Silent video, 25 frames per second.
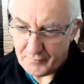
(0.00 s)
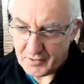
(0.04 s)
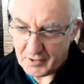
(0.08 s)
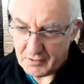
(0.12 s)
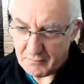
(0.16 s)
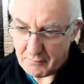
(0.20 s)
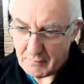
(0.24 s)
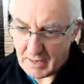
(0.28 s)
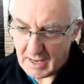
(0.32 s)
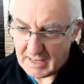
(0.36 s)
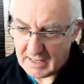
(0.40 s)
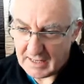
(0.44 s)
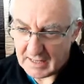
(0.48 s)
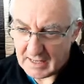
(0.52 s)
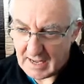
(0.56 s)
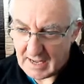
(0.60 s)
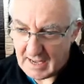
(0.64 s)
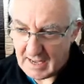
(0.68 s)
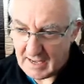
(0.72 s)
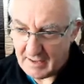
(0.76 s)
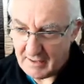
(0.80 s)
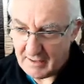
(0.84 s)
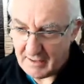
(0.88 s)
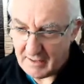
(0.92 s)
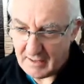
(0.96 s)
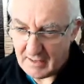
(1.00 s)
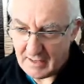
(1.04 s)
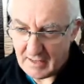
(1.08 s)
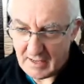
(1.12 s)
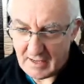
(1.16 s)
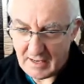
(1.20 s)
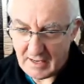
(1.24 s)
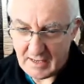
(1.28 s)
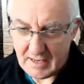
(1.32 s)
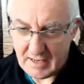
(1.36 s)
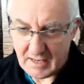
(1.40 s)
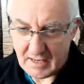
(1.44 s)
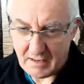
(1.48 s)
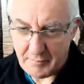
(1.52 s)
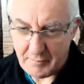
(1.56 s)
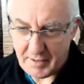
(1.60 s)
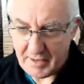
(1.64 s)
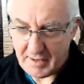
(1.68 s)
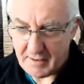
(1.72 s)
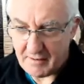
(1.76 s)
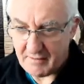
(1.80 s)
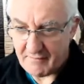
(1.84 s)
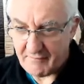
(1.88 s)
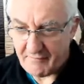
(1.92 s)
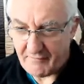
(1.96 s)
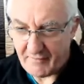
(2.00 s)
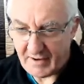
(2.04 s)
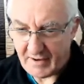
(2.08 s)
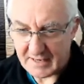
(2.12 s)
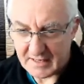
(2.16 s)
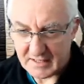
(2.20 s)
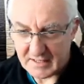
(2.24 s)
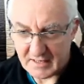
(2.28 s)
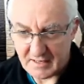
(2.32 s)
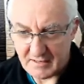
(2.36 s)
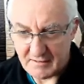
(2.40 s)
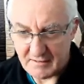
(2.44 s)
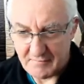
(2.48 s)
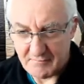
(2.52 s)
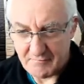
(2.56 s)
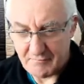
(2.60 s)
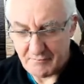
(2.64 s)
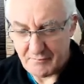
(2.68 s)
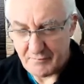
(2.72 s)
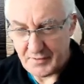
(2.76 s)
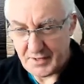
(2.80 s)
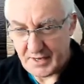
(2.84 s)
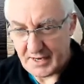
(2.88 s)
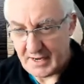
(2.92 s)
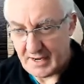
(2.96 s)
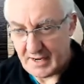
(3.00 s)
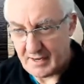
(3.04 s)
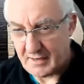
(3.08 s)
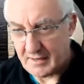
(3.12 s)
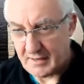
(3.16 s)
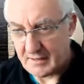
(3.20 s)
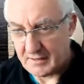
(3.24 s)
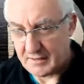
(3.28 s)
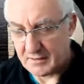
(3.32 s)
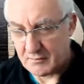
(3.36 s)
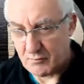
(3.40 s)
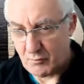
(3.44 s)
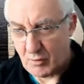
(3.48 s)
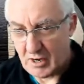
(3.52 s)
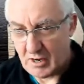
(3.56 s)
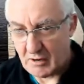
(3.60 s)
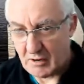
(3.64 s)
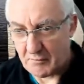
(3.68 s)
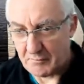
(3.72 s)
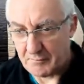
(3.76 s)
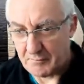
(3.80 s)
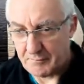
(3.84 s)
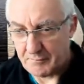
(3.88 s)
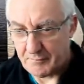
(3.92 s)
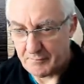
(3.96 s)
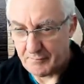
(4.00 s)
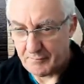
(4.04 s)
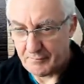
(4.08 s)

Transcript: to make that a little bit flatter there as well.